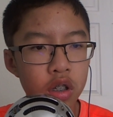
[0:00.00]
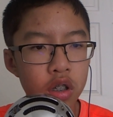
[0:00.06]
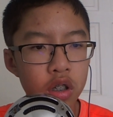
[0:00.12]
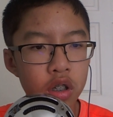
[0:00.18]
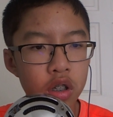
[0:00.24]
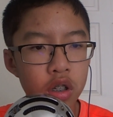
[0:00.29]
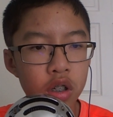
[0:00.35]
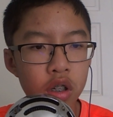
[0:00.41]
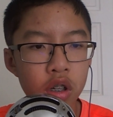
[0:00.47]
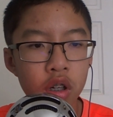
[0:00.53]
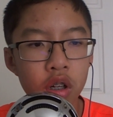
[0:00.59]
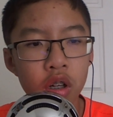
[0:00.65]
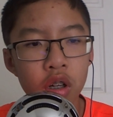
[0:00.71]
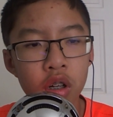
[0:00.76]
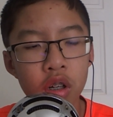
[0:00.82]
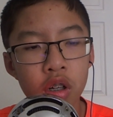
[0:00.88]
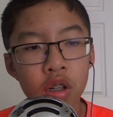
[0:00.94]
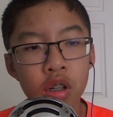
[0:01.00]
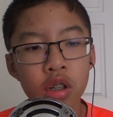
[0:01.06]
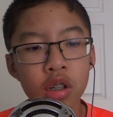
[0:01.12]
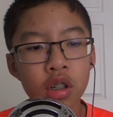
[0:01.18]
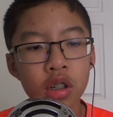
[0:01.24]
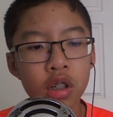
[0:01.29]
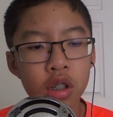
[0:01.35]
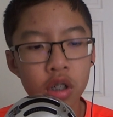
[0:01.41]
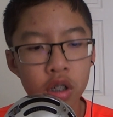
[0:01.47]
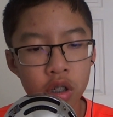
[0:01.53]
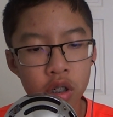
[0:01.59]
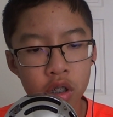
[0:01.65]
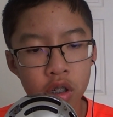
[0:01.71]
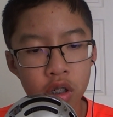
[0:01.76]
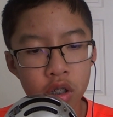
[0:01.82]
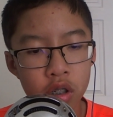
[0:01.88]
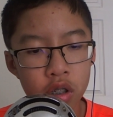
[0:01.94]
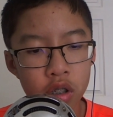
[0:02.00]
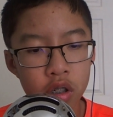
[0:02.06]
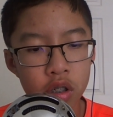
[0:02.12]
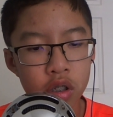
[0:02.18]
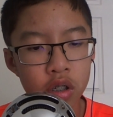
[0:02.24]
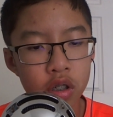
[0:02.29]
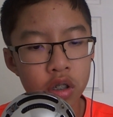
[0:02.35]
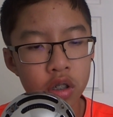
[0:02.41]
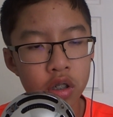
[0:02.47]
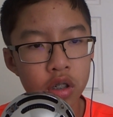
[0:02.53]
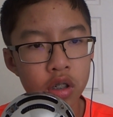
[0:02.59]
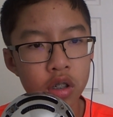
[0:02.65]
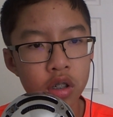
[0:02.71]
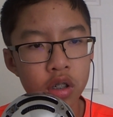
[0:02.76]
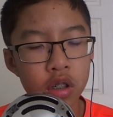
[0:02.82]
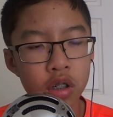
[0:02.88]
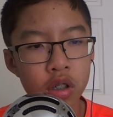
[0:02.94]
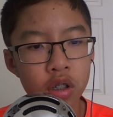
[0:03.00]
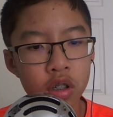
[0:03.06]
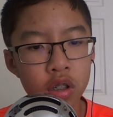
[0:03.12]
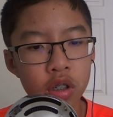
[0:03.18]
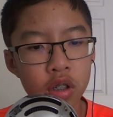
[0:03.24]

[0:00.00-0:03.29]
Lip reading: Nothing is said.